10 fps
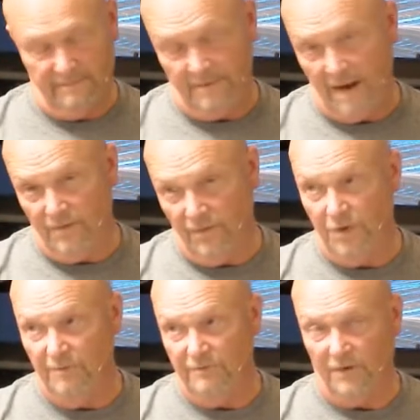make
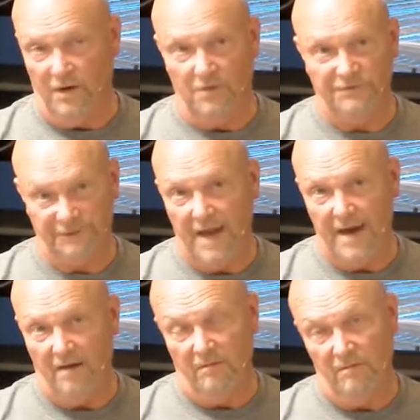room for Uncle
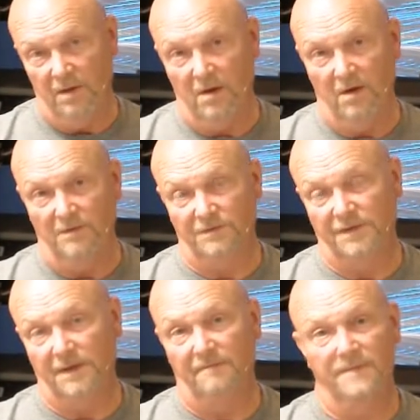Sam because
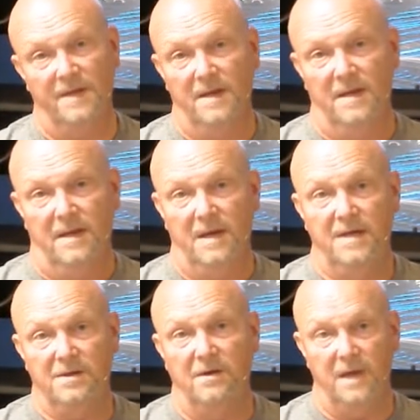uh,
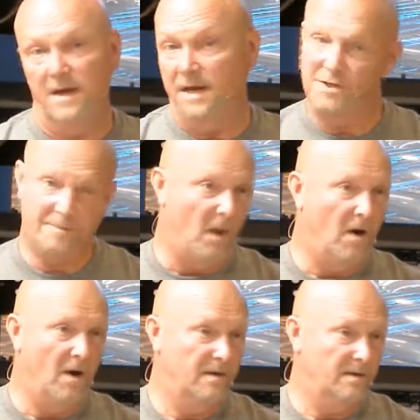he's going to get his
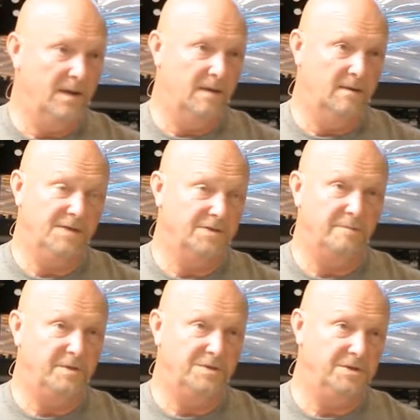part and he's going
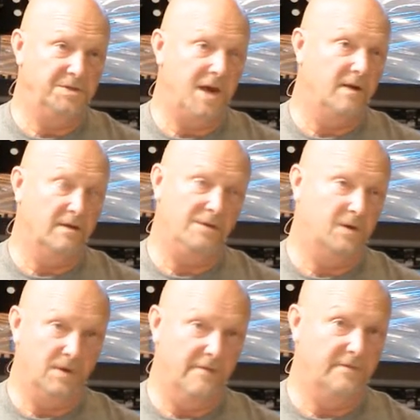to put you in jail if you
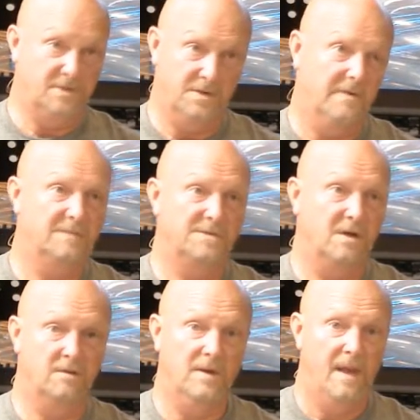don't give it to him.
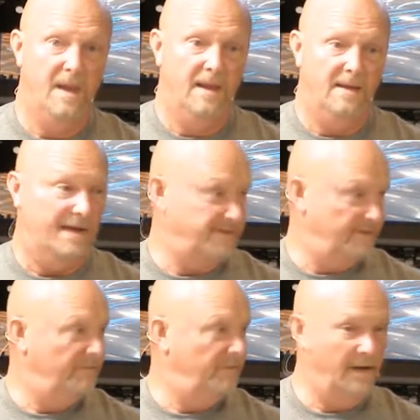So that's a
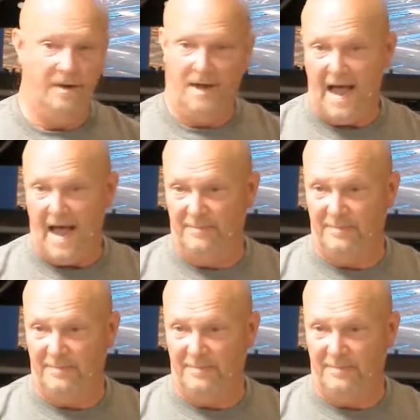really a high